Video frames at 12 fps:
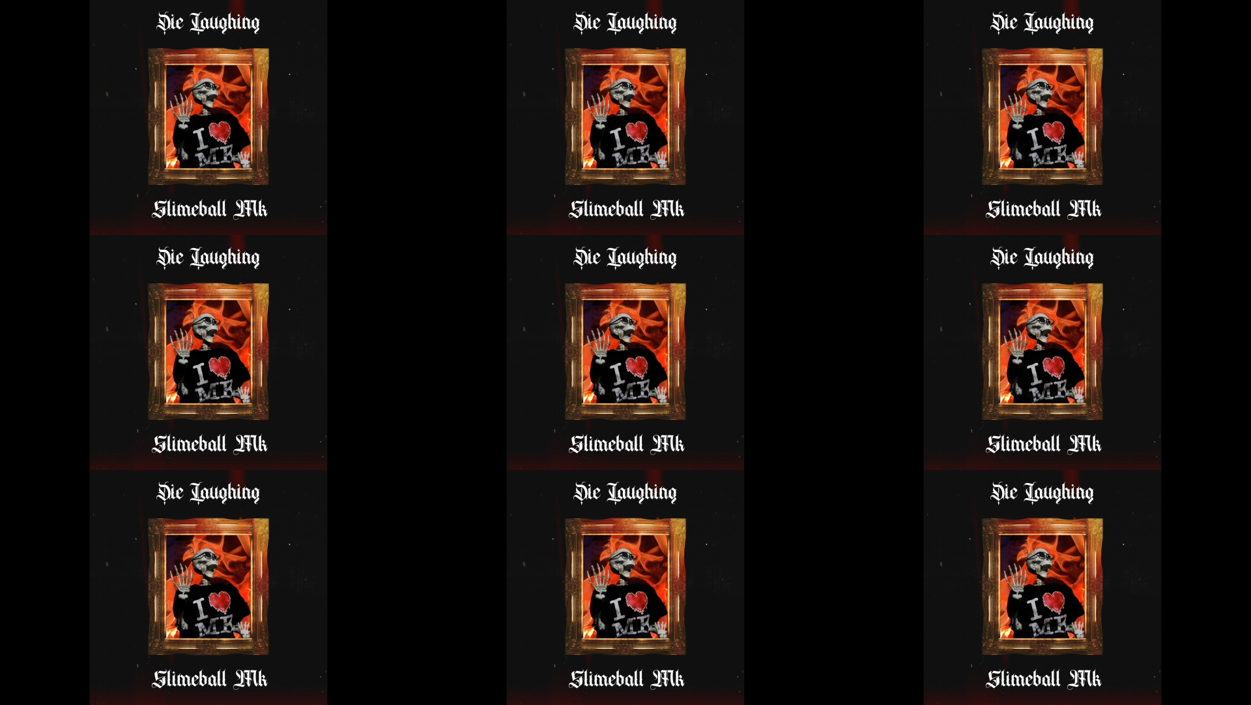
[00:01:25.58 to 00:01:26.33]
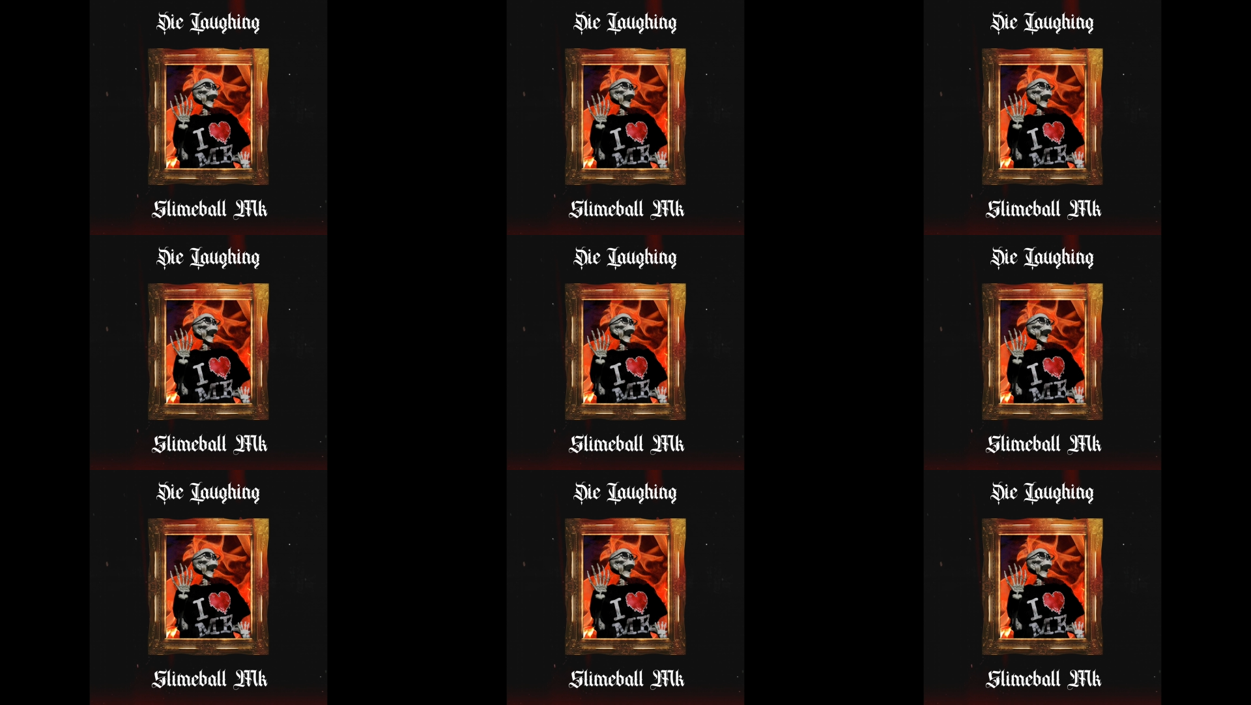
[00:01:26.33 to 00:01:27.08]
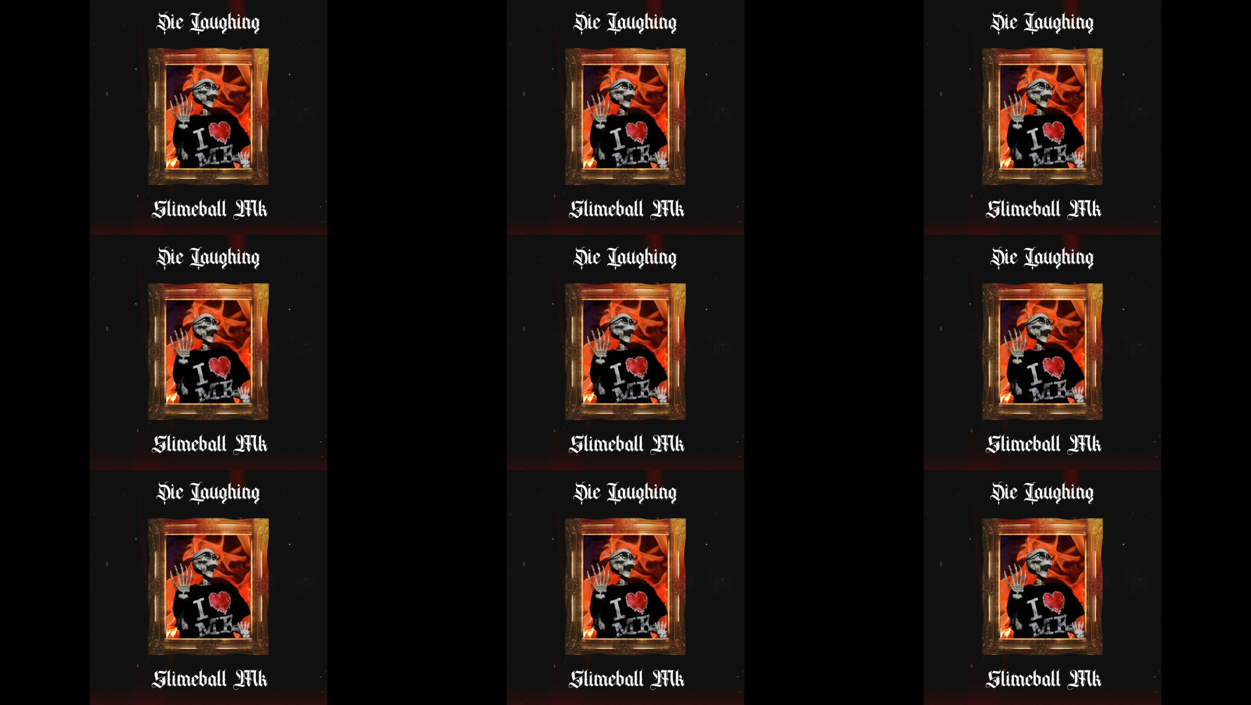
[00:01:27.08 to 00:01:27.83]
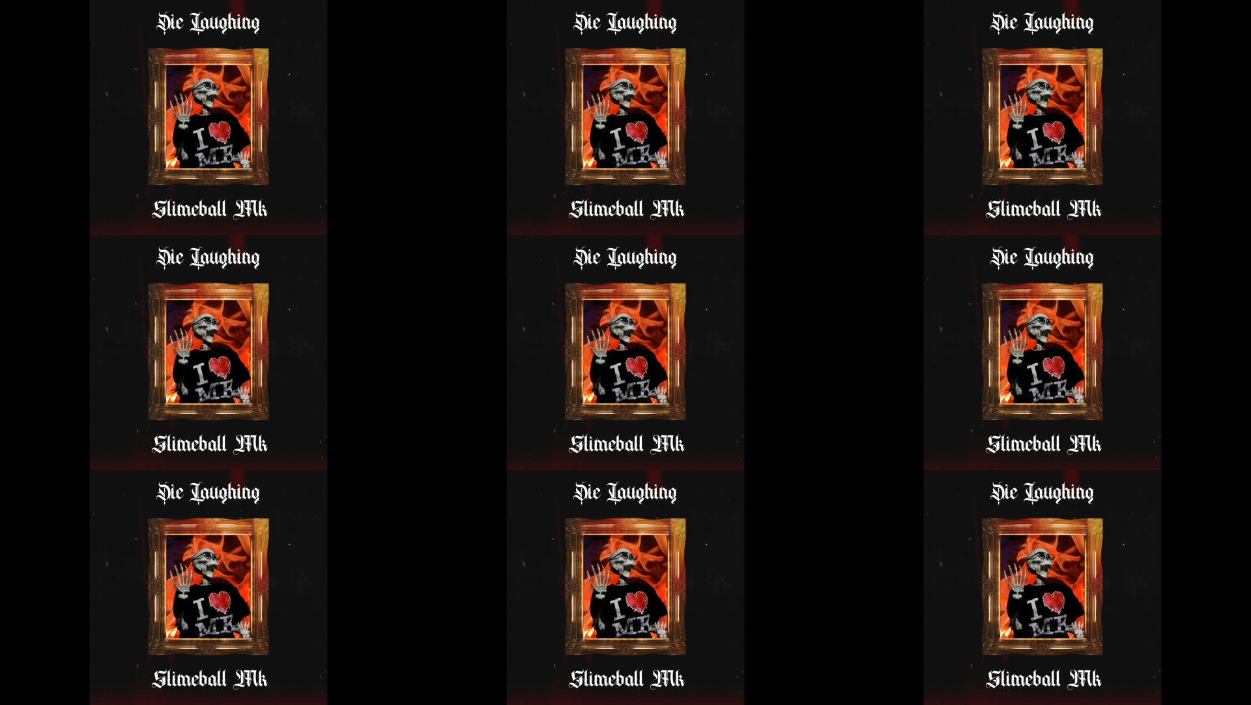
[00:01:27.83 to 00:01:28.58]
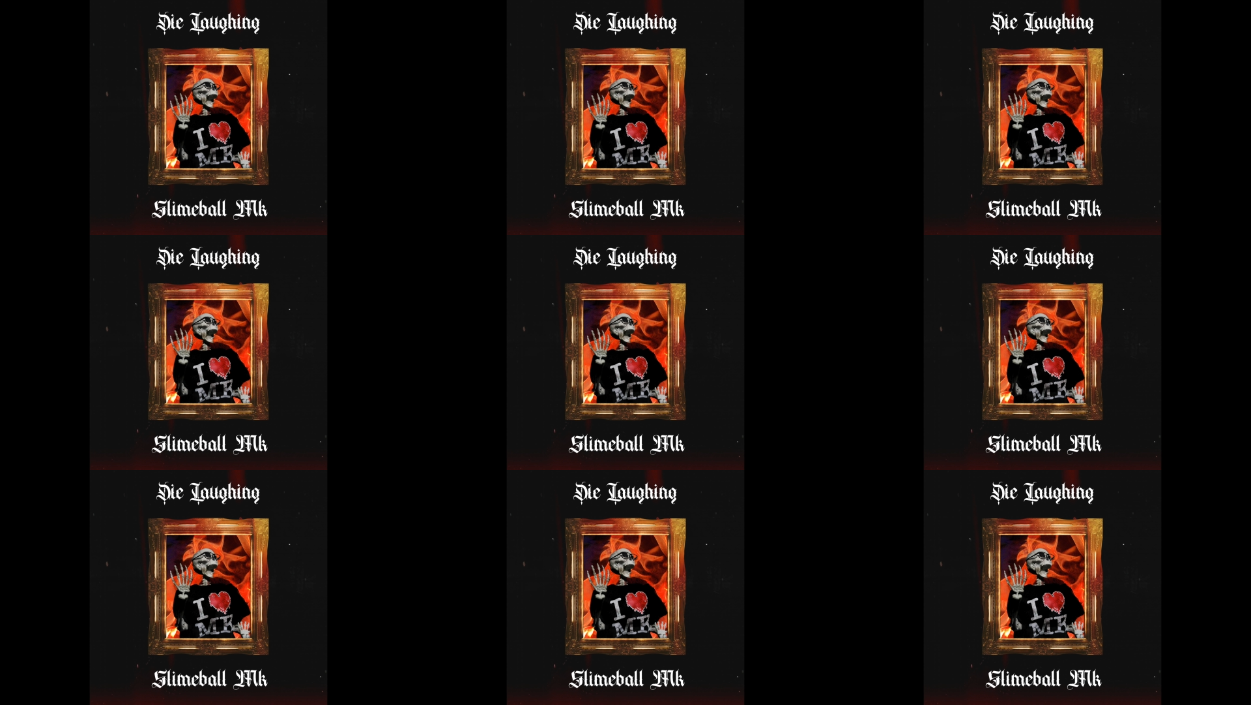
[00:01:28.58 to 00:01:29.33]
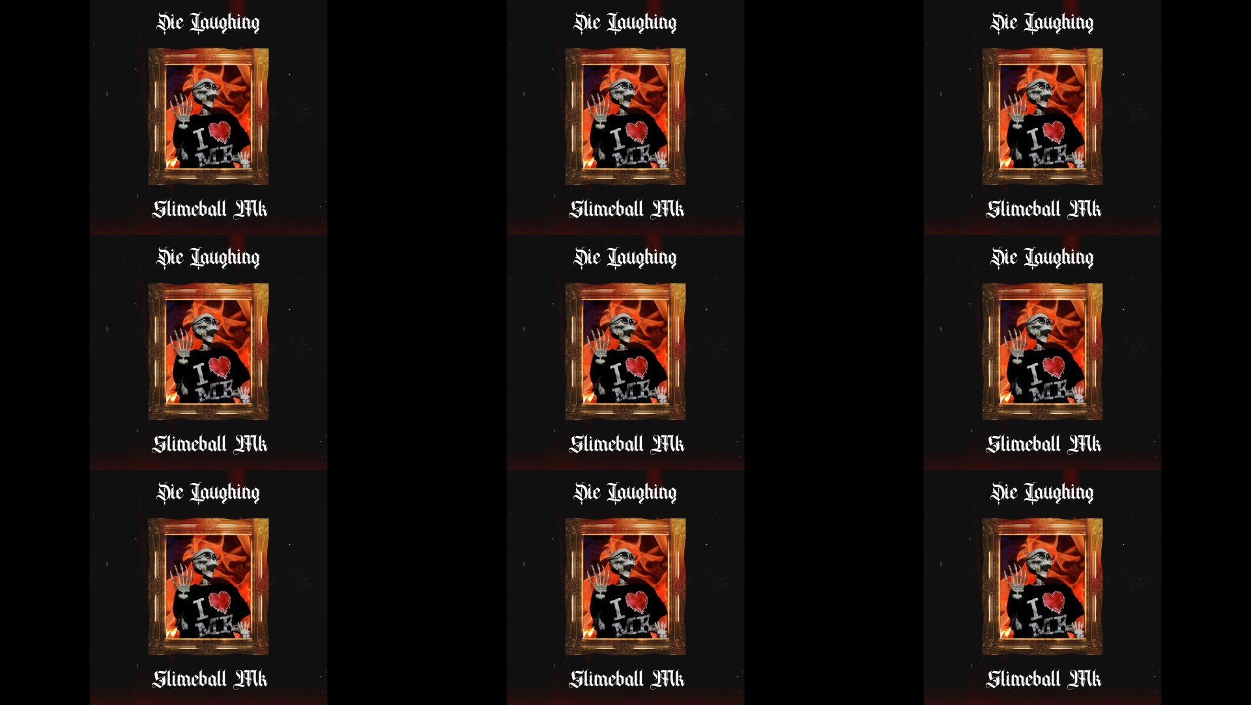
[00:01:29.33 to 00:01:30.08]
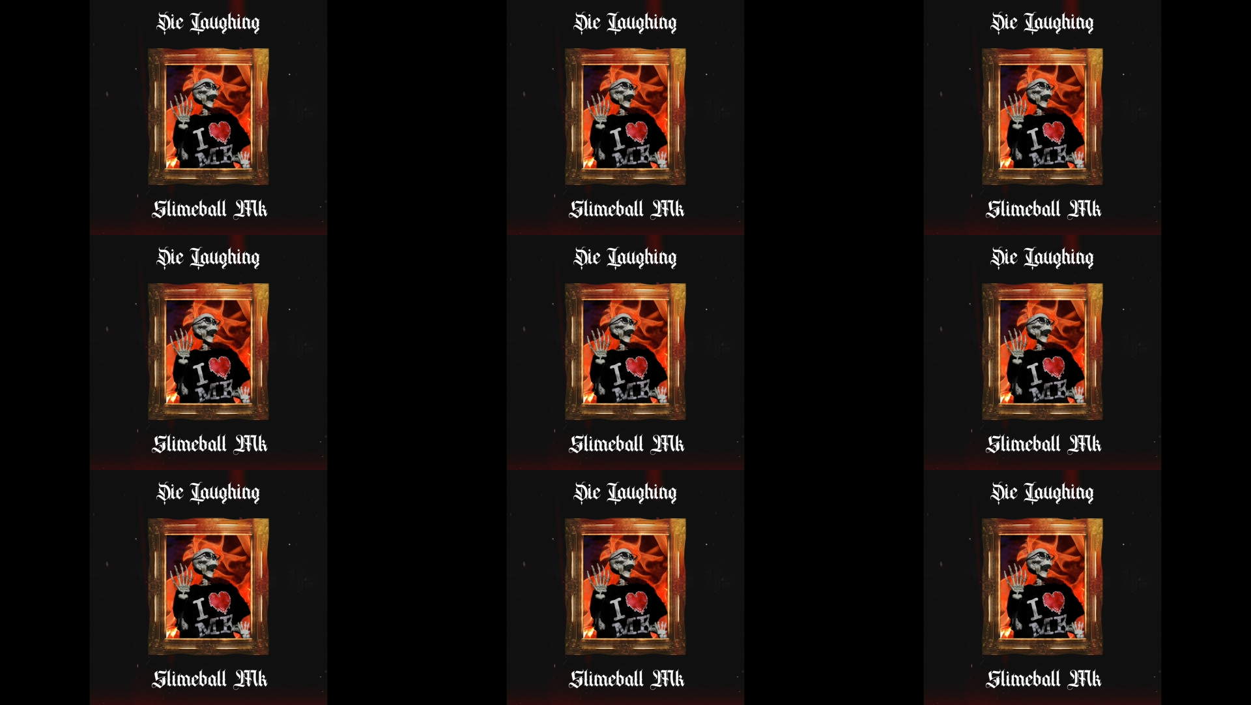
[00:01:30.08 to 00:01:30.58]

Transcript: [unreadable: no face in view]